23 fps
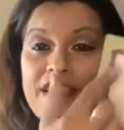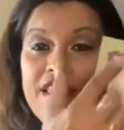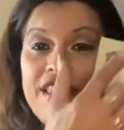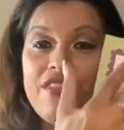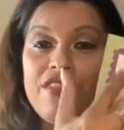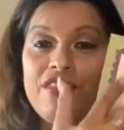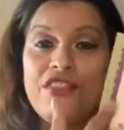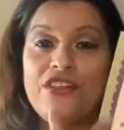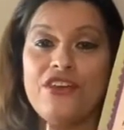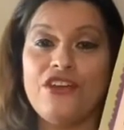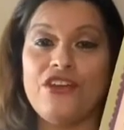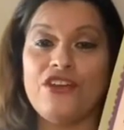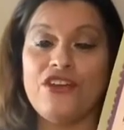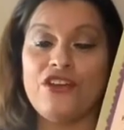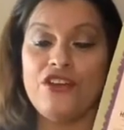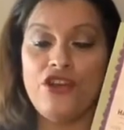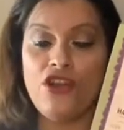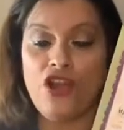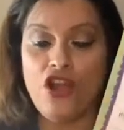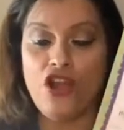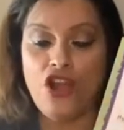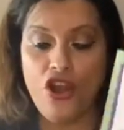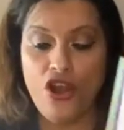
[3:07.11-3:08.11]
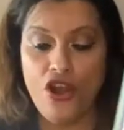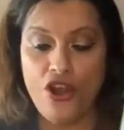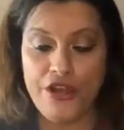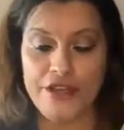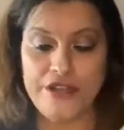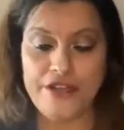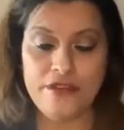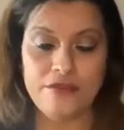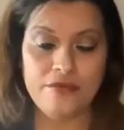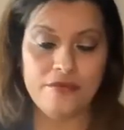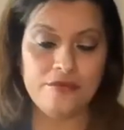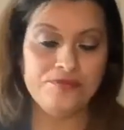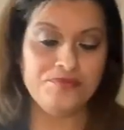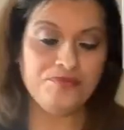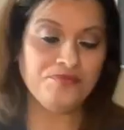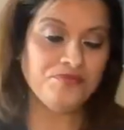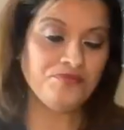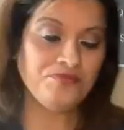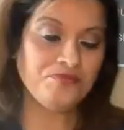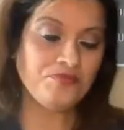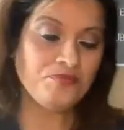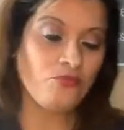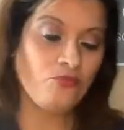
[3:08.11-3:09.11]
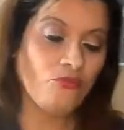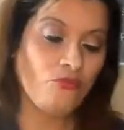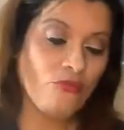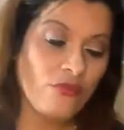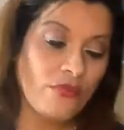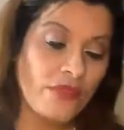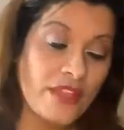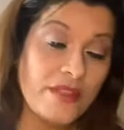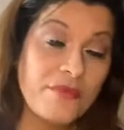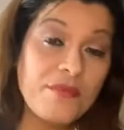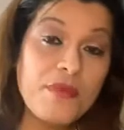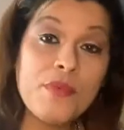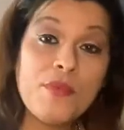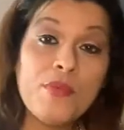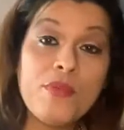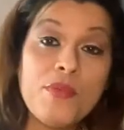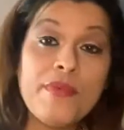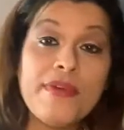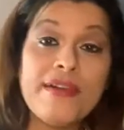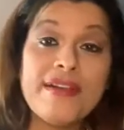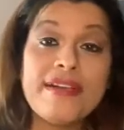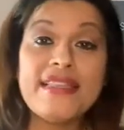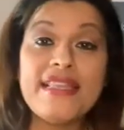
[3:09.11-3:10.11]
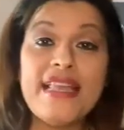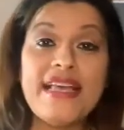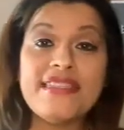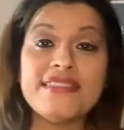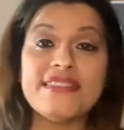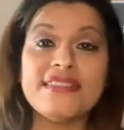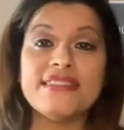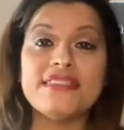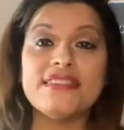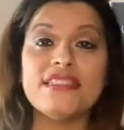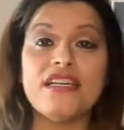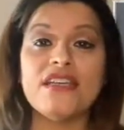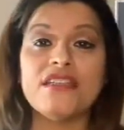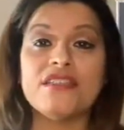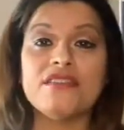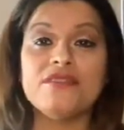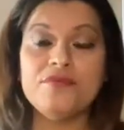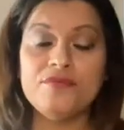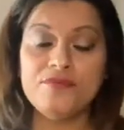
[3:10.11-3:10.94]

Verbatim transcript: the card. Let me put my glasses on.